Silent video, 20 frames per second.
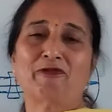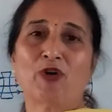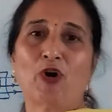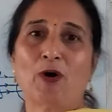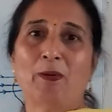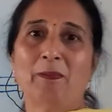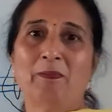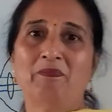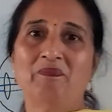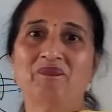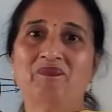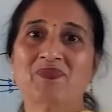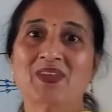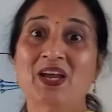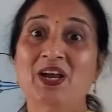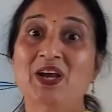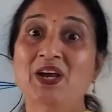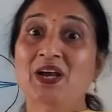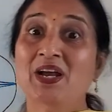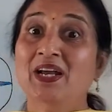from?
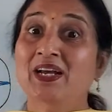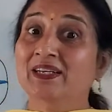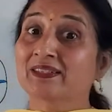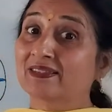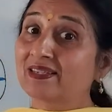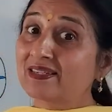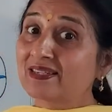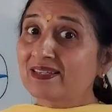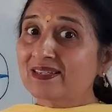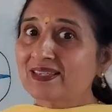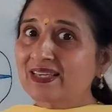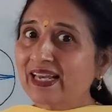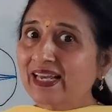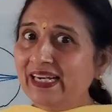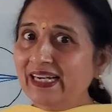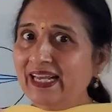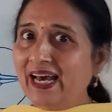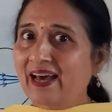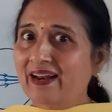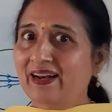This is the
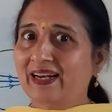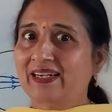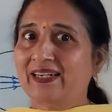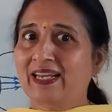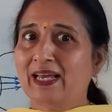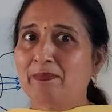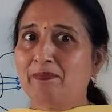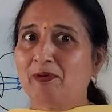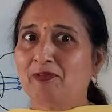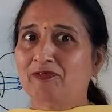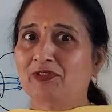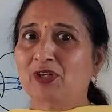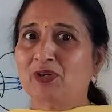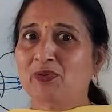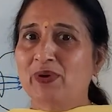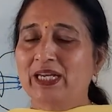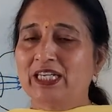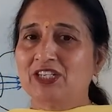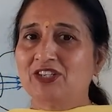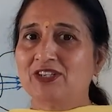indirect type of the
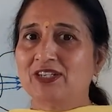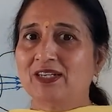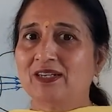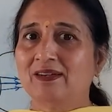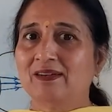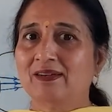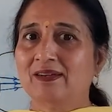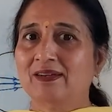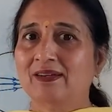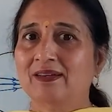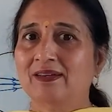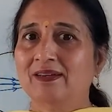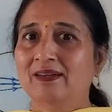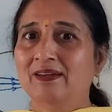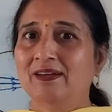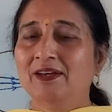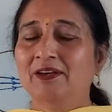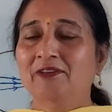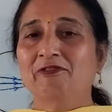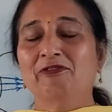question.
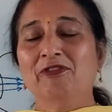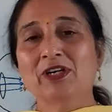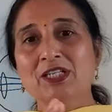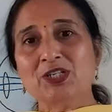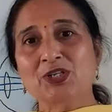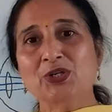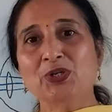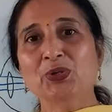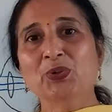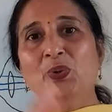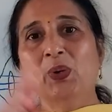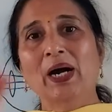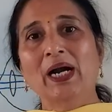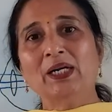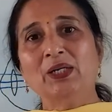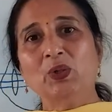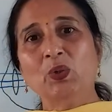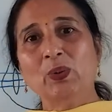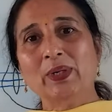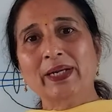First, you
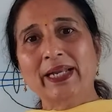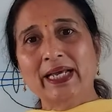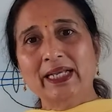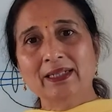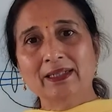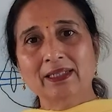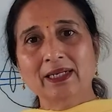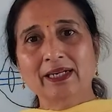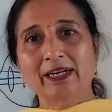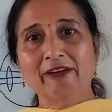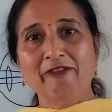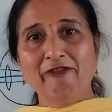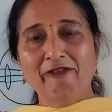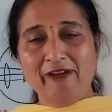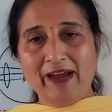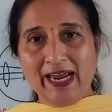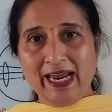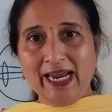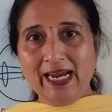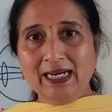are to tell the
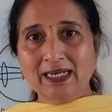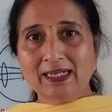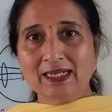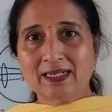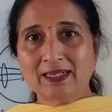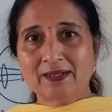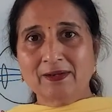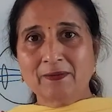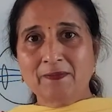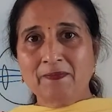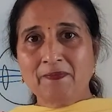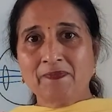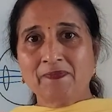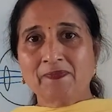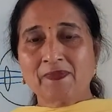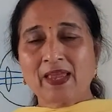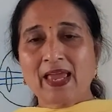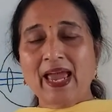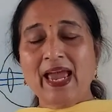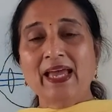defect
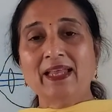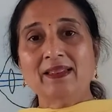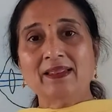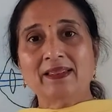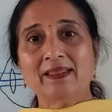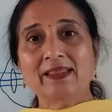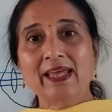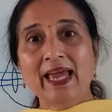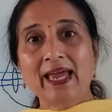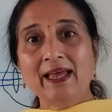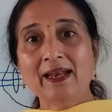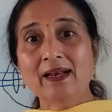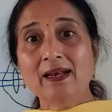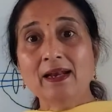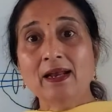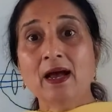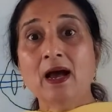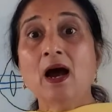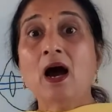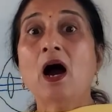and then
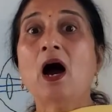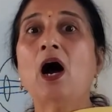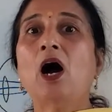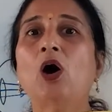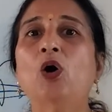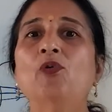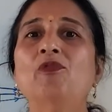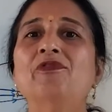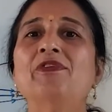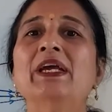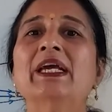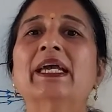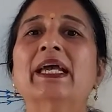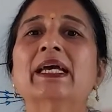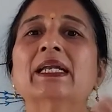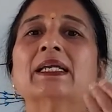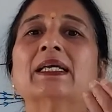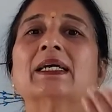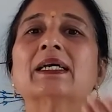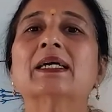how we
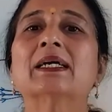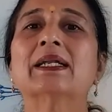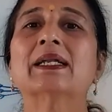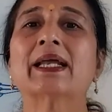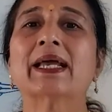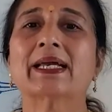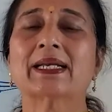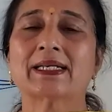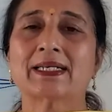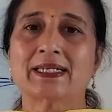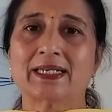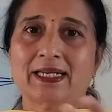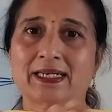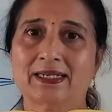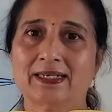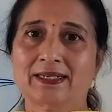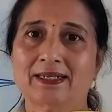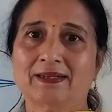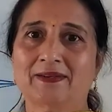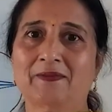can correct
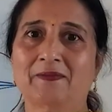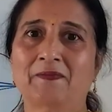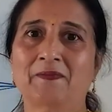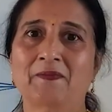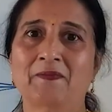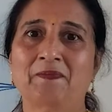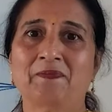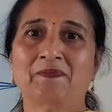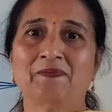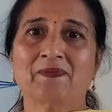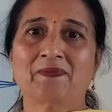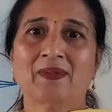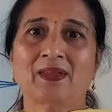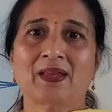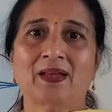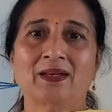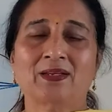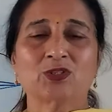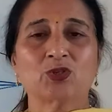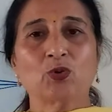it.
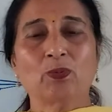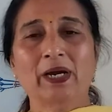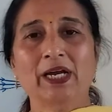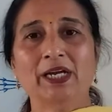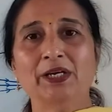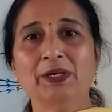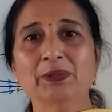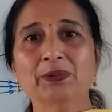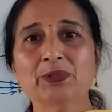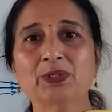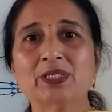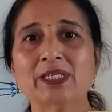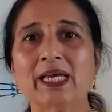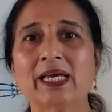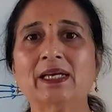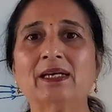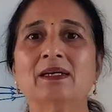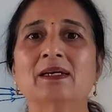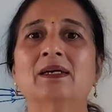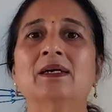So by
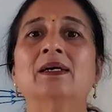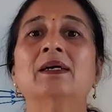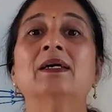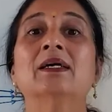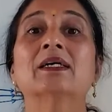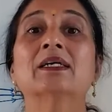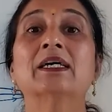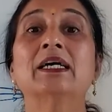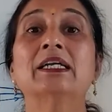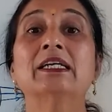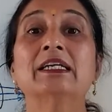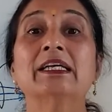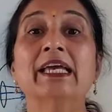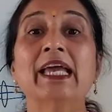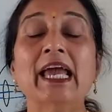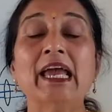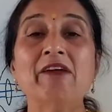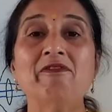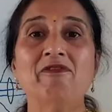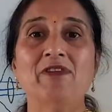using
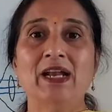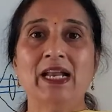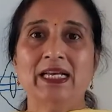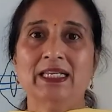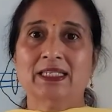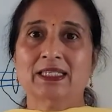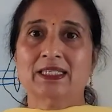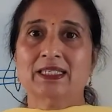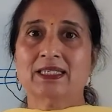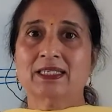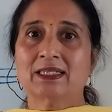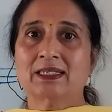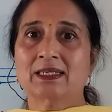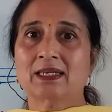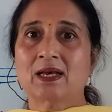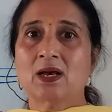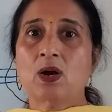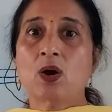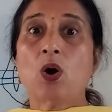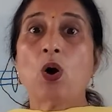concave lens
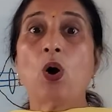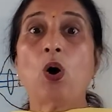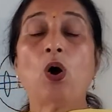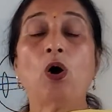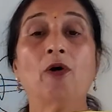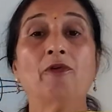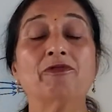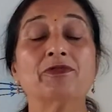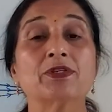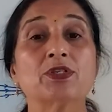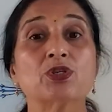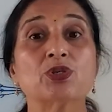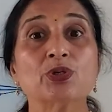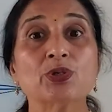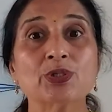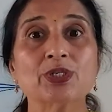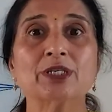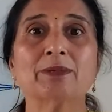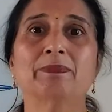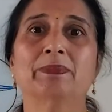of
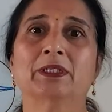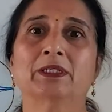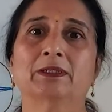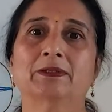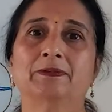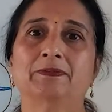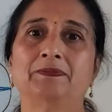suitable